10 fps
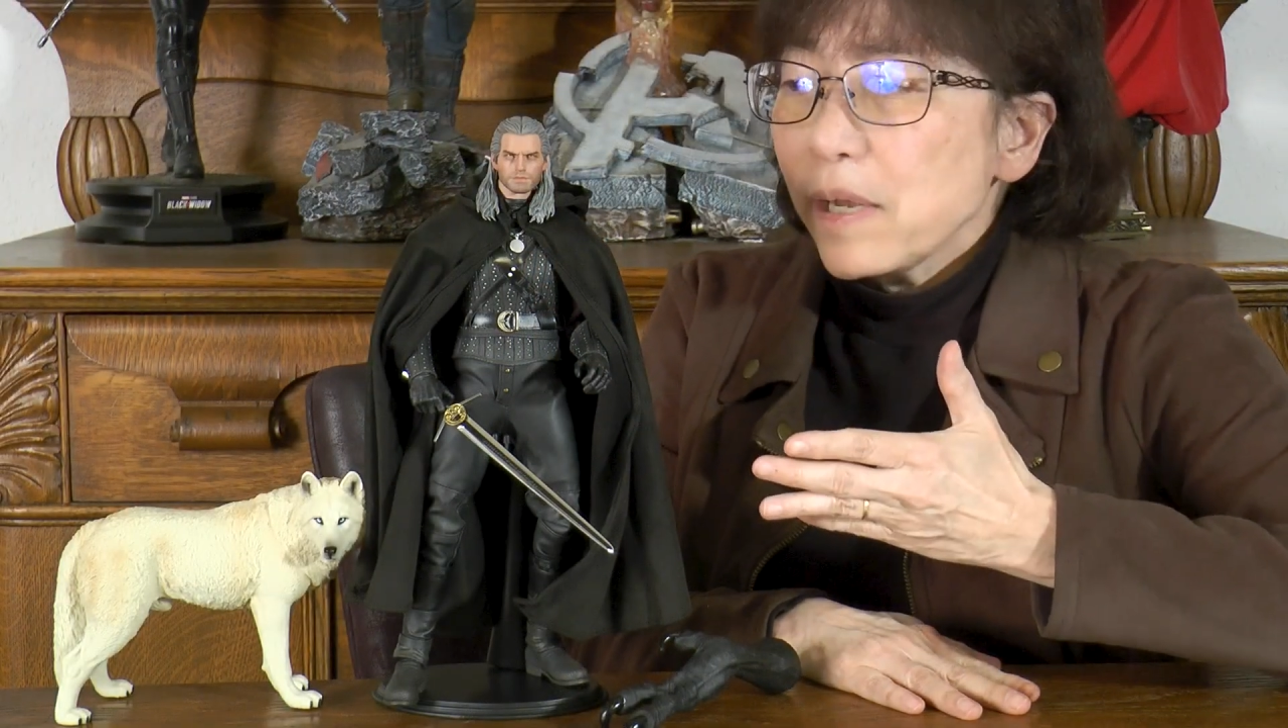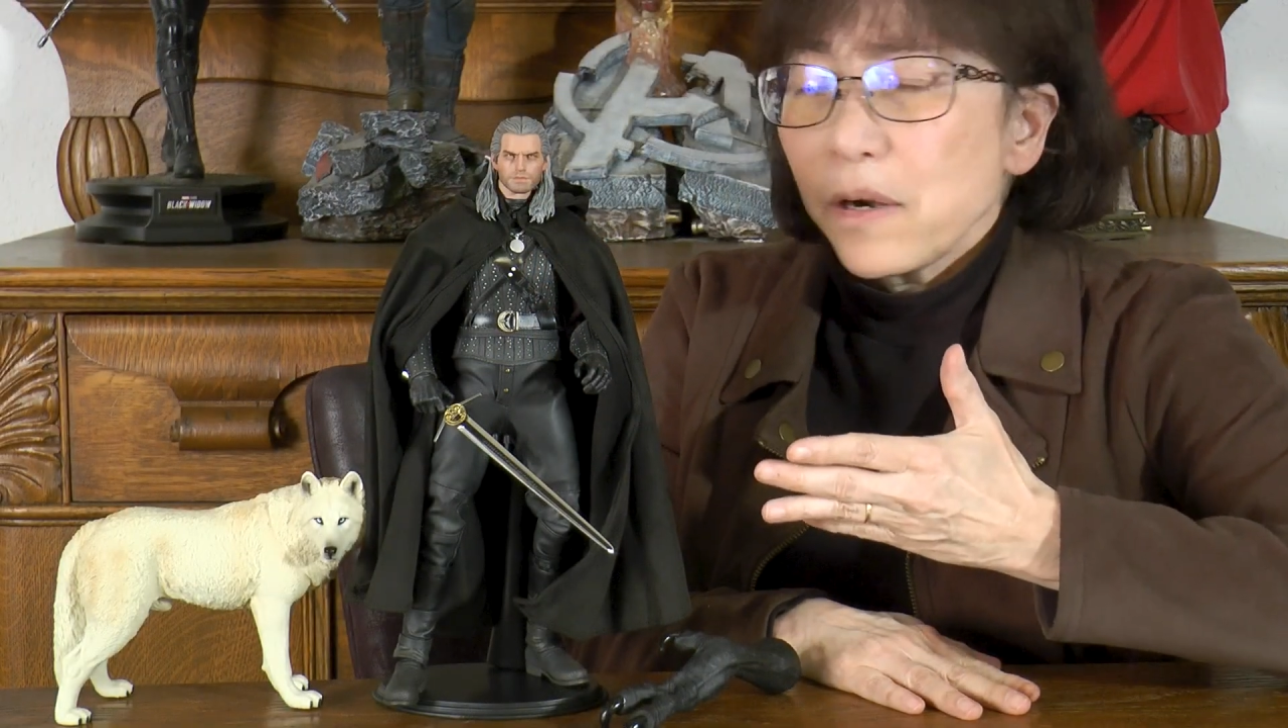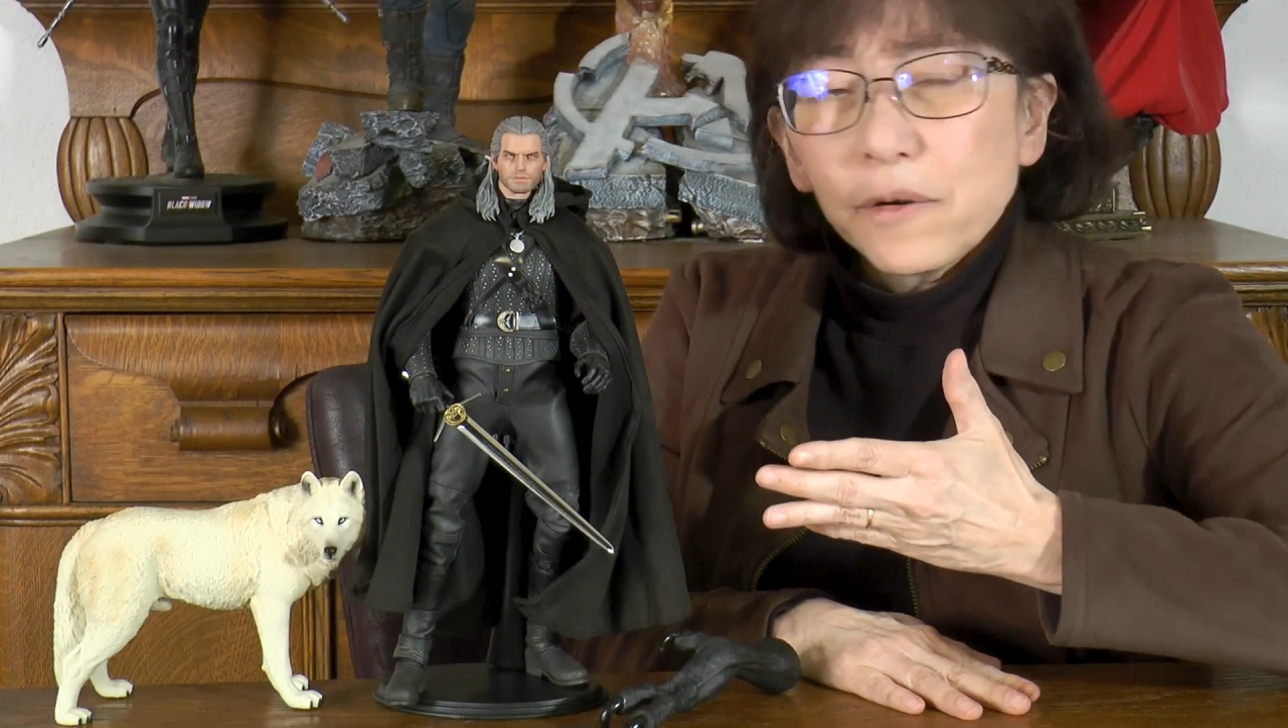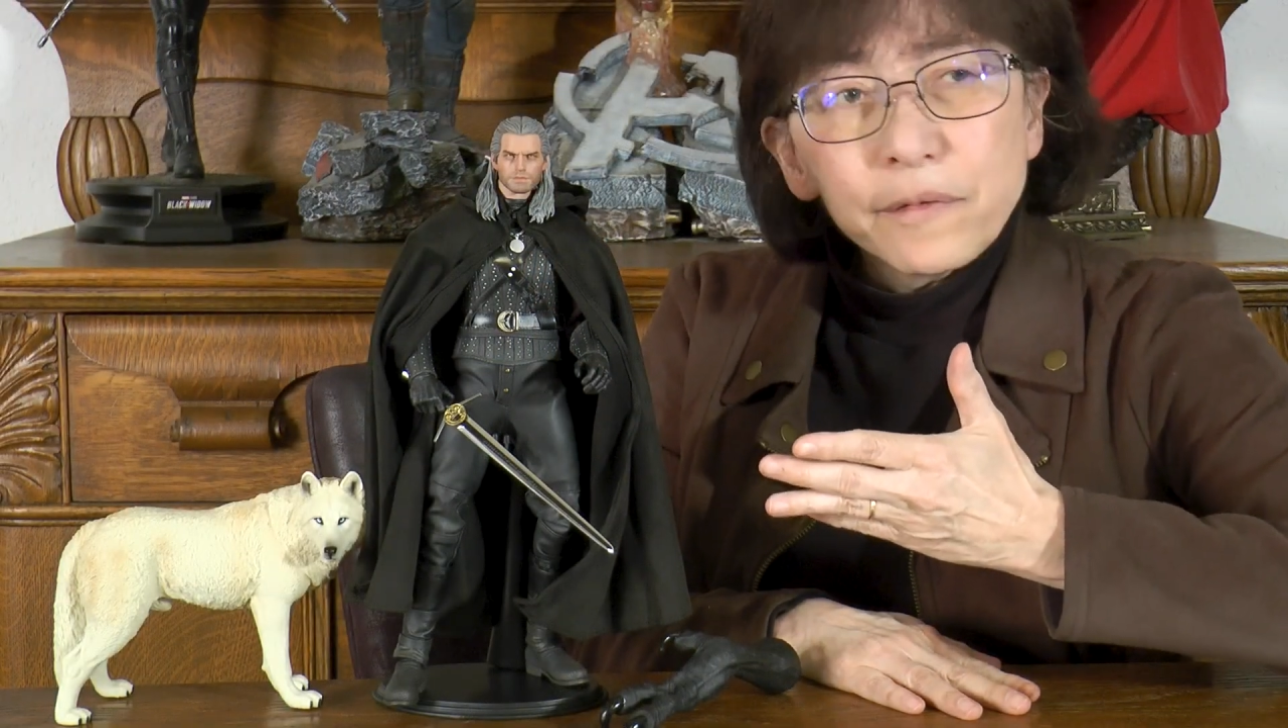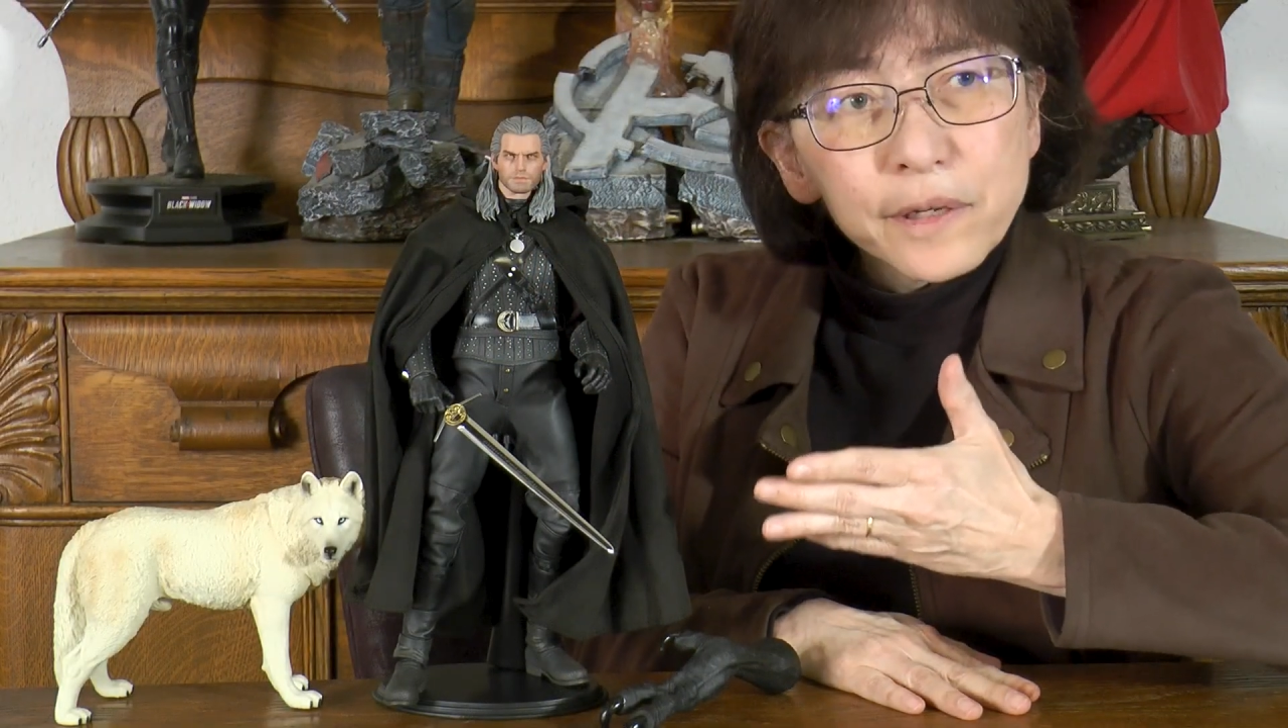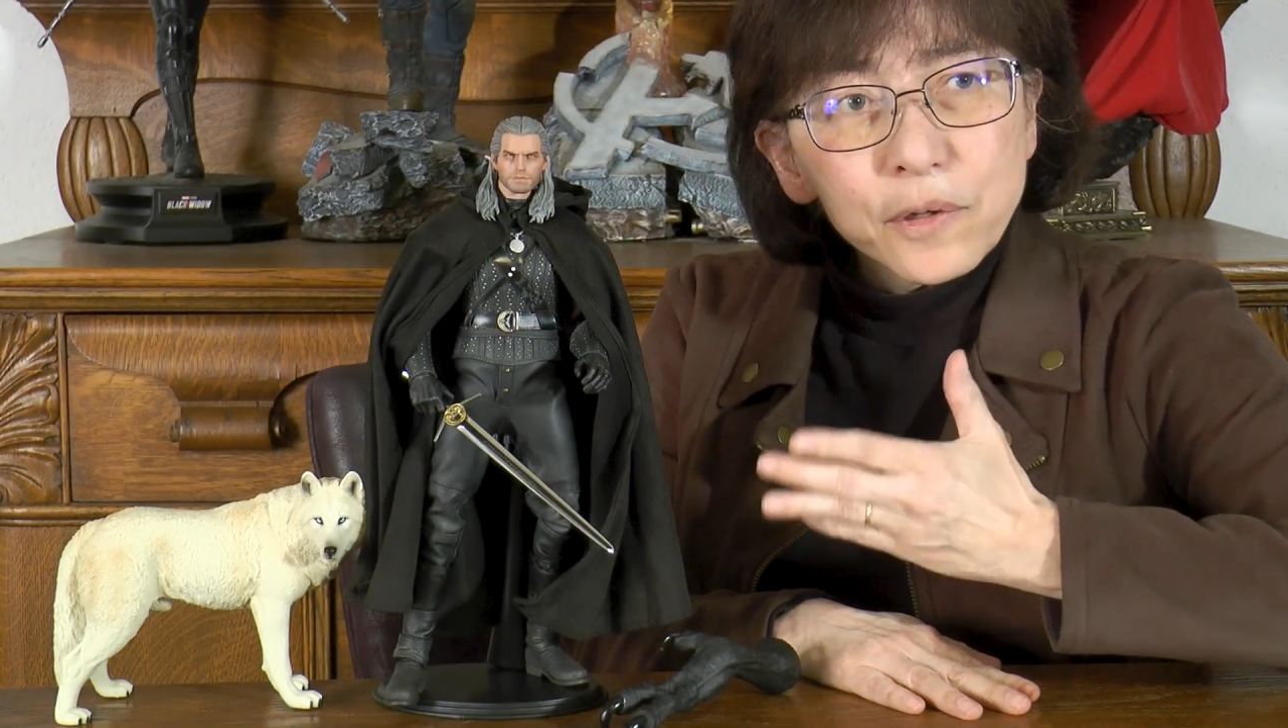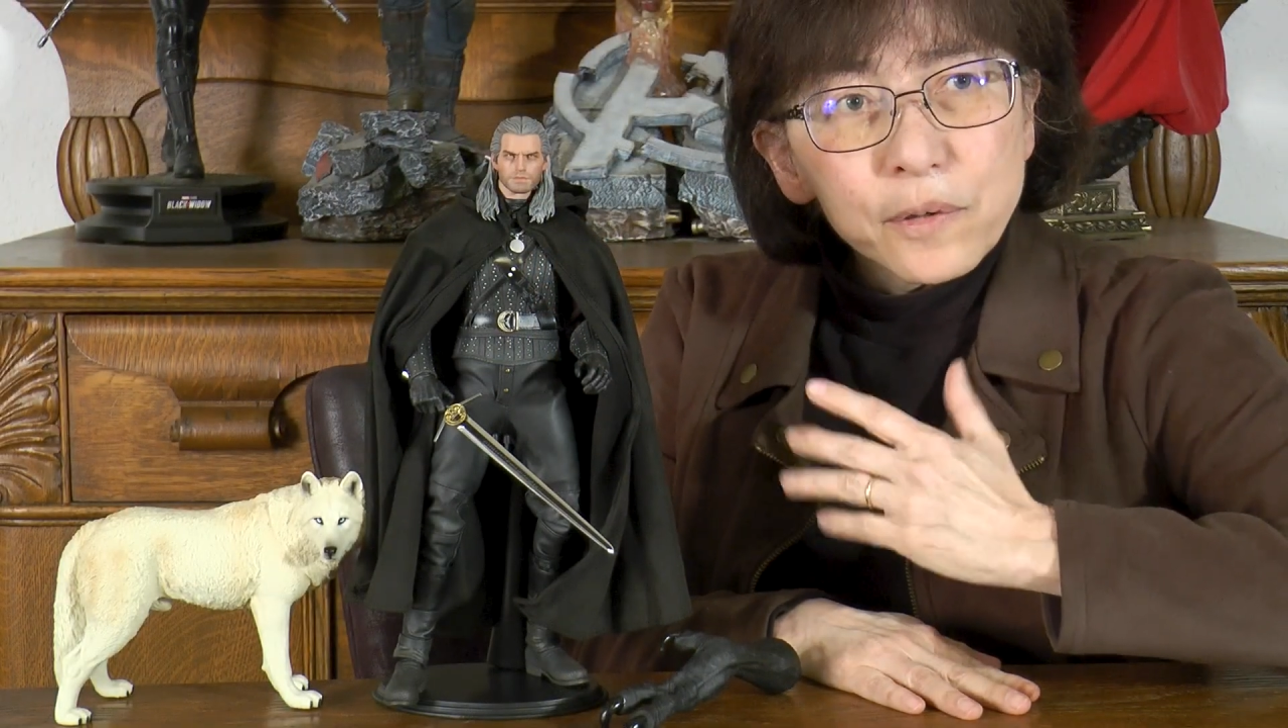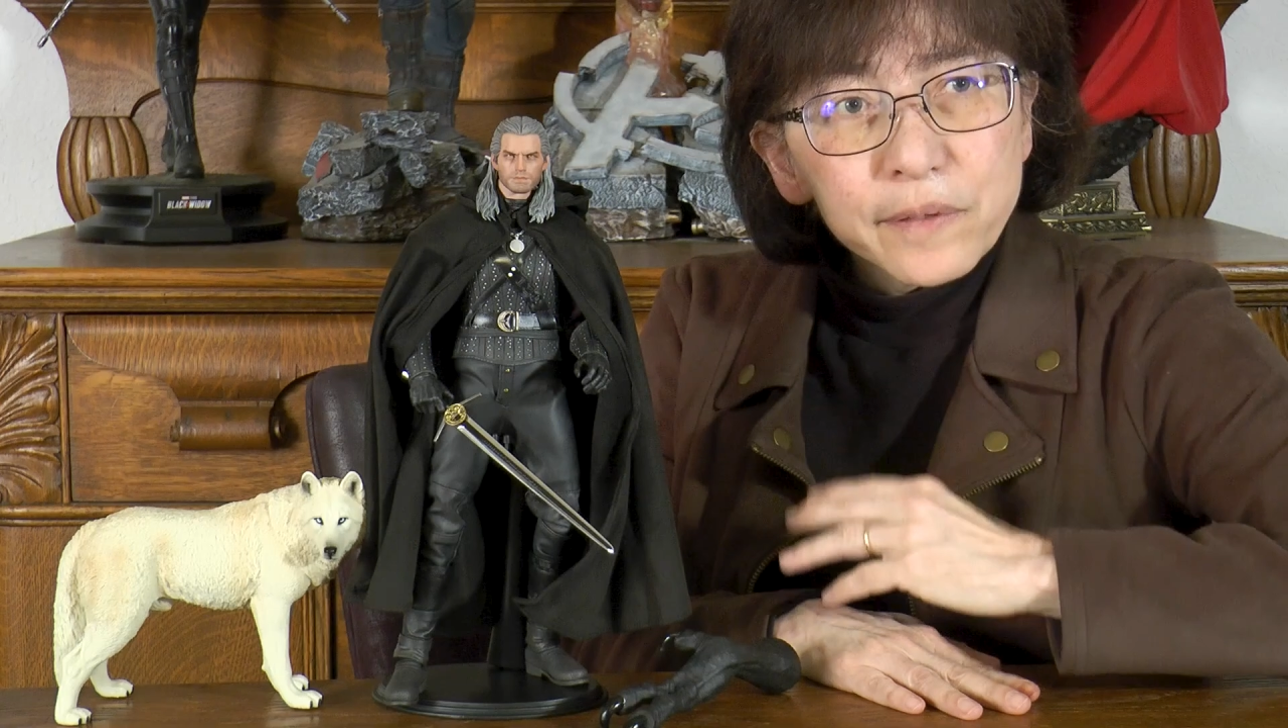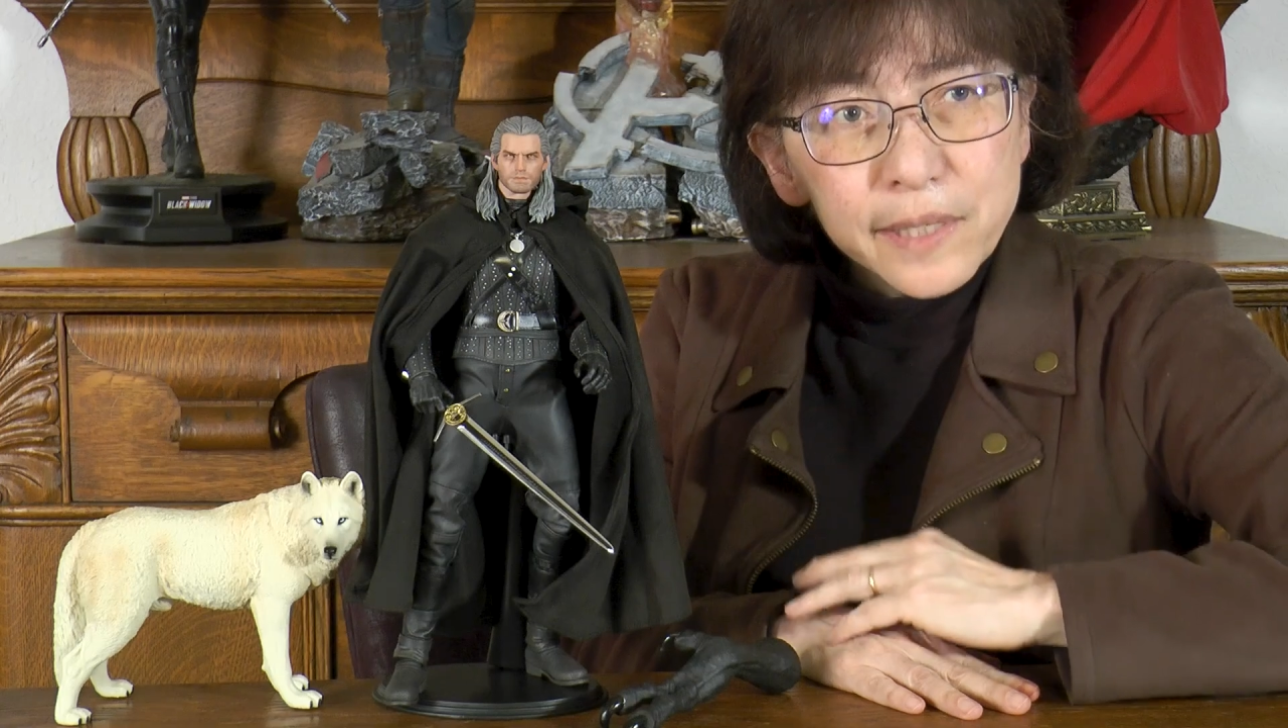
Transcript: at our figure